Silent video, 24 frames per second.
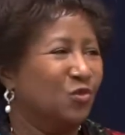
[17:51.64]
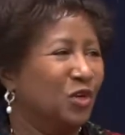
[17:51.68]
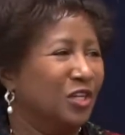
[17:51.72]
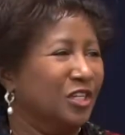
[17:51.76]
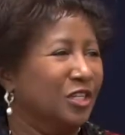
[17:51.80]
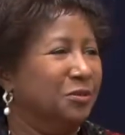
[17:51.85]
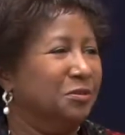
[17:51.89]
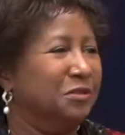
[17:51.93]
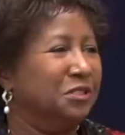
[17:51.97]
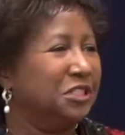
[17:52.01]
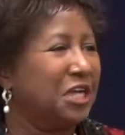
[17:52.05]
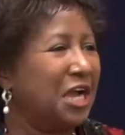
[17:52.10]

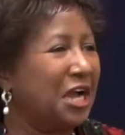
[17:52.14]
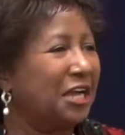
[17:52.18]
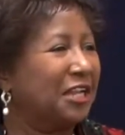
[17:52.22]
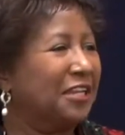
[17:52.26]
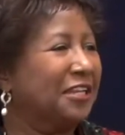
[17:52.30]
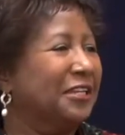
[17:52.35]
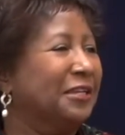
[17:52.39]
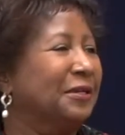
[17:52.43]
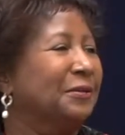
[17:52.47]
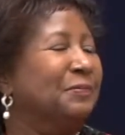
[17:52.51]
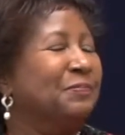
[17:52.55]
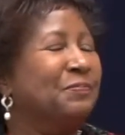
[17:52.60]
William
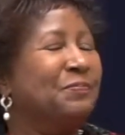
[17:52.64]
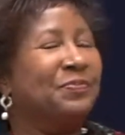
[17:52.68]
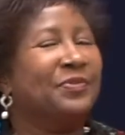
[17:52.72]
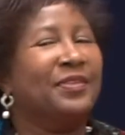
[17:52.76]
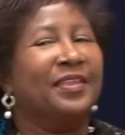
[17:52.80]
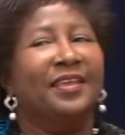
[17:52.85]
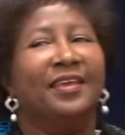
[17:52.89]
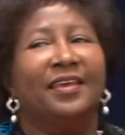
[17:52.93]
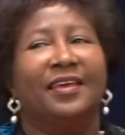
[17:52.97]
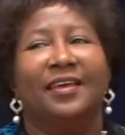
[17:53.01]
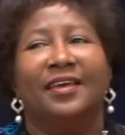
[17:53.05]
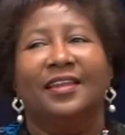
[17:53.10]
Shockley.
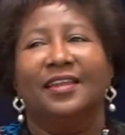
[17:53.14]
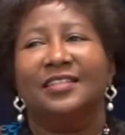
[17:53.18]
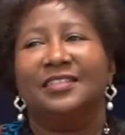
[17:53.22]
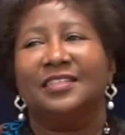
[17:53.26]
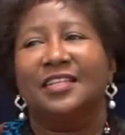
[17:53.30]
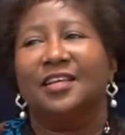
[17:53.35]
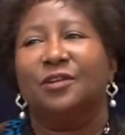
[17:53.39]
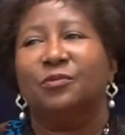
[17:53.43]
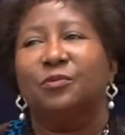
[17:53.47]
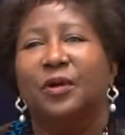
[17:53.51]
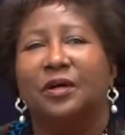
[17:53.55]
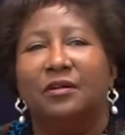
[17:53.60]
And I was
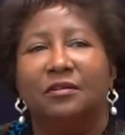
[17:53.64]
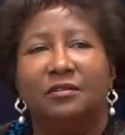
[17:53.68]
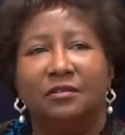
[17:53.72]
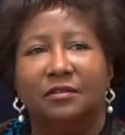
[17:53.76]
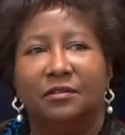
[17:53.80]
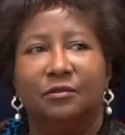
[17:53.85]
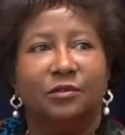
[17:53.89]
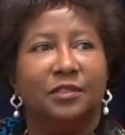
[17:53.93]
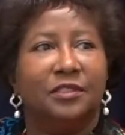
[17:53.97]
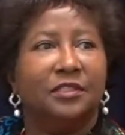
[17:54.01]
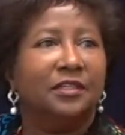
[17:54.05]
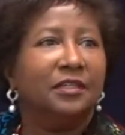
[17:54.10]
like, well,
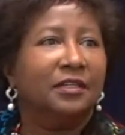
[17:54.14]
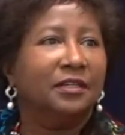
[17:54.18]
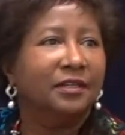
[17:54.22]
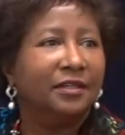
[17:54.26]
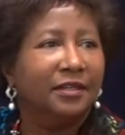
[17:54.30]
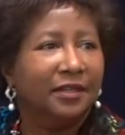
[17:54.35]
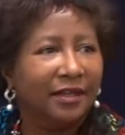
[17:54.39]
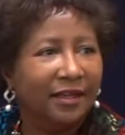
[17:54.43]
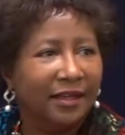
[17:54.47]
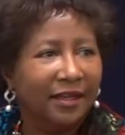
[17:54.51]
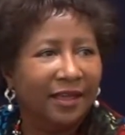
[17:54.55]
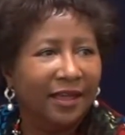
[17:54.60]
who is he?
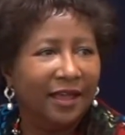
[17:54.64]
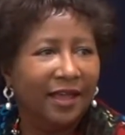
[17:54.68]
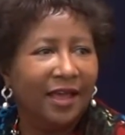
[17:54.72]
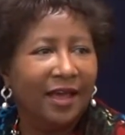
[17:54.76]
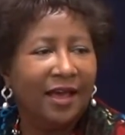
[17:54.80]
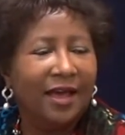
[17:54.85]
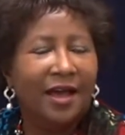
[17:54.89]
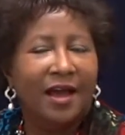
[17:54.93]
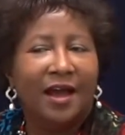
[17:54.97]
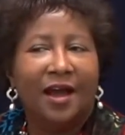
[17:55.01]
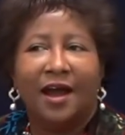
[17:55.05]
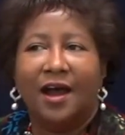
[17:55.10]

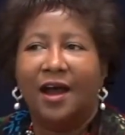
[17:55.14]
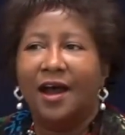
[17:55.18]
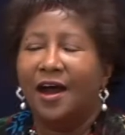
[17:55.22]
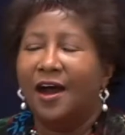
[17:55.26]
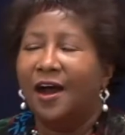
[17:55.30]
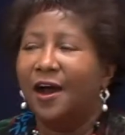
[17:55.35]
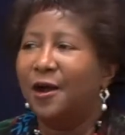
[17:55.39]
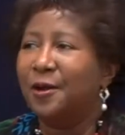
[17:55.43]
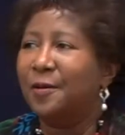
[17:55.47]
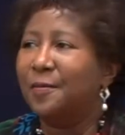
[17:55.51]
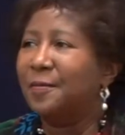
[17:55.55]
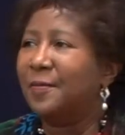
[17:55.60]

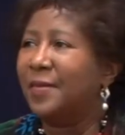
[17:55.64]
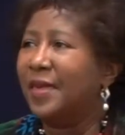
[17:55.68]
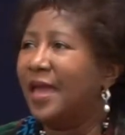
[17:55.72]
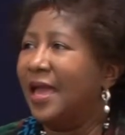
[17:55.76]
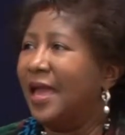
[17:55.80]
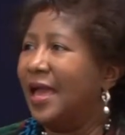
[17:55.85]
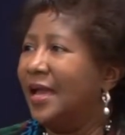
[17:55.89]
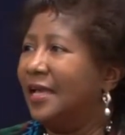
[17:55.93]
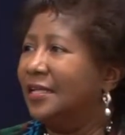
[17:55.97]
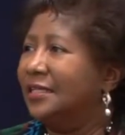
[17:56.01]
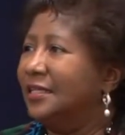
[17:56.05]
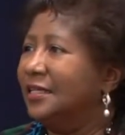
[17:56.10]

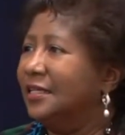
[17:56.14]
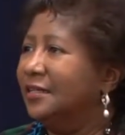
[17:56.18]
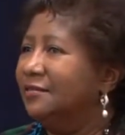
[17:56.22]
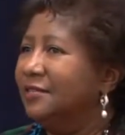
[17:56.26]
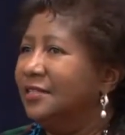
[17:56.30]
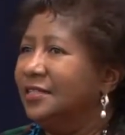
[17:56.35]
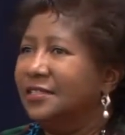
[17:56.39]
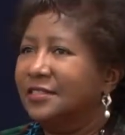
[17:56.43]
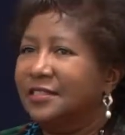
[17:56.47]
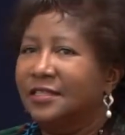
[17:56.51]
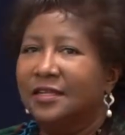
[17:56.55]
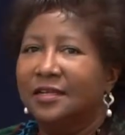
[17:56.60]
And he
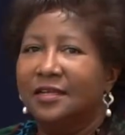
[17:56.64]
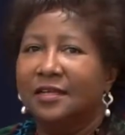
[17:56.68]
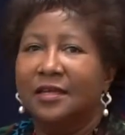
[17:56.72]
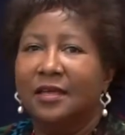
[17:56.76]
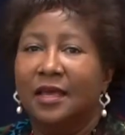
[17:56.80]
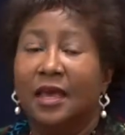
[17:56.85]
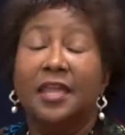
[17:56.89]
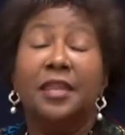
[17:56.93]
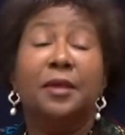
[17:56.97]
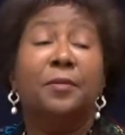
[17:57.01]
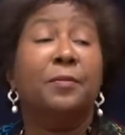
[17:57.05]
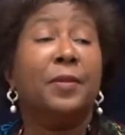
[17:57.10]
was
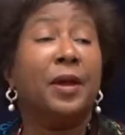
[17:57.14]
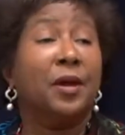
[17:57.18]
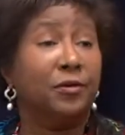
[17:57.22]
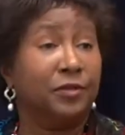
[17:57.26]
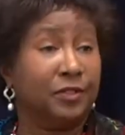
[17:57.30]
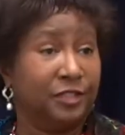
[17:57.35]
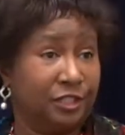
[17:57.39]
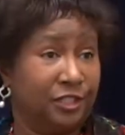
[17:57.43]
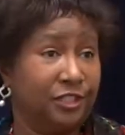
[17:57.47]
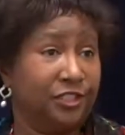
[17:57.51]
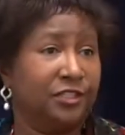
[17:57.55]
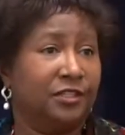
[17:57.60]
an
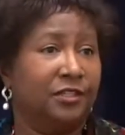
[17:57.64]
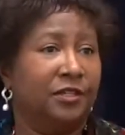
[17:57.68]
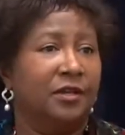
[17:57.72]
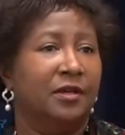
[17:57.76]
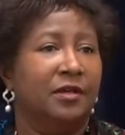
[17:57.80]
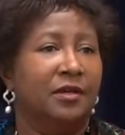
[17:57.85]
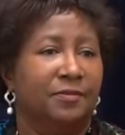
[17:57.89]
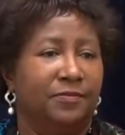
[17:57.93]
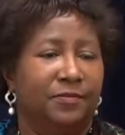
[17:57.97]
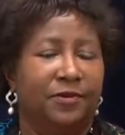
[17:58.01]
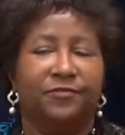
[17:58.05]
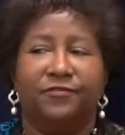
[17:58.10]
emeritus
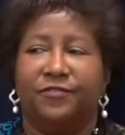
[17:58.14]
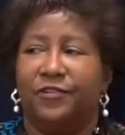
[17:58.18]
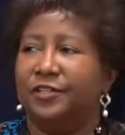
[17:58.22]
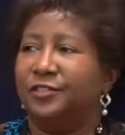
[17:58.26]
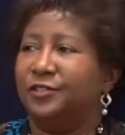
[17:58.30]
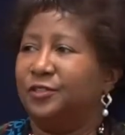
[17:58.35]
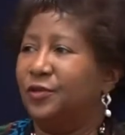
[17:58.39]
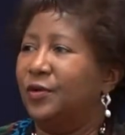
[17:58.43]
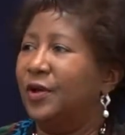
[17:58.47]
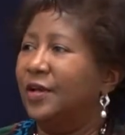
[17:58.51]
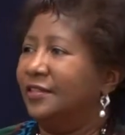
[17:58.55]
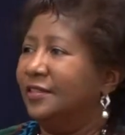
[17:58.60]

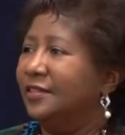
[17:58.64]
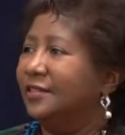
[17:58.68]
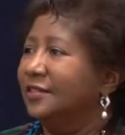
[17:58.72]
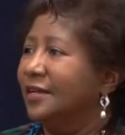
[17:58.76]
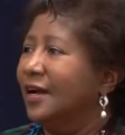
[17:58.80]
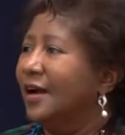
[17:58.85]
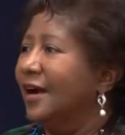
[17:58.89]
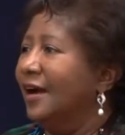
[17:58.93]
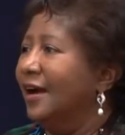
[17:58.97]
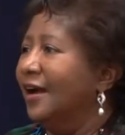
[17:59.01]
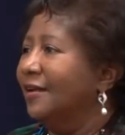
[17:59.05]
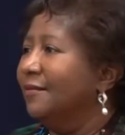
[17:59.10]
professor at the
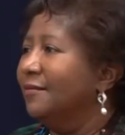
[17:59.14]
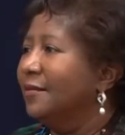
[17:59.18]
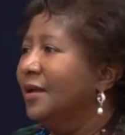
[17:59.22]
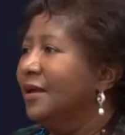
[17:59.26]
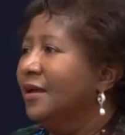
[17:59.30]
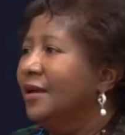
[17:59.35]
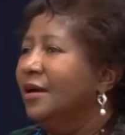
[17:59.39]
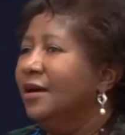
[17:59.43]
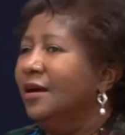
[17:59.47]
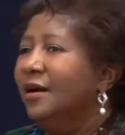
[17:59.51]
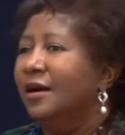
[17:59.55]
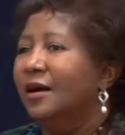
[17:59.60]
time,
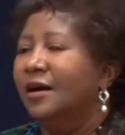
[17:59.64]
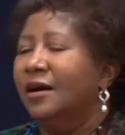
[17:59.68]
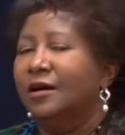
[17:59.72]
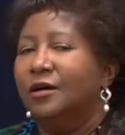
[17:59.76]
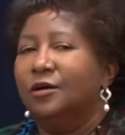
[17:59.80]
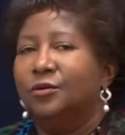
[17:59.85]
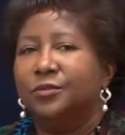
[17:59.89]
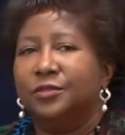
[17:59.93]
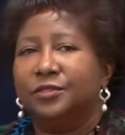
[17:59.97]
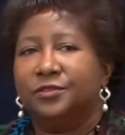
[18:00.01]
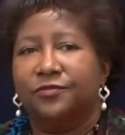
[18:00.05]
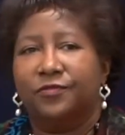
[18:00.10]
who was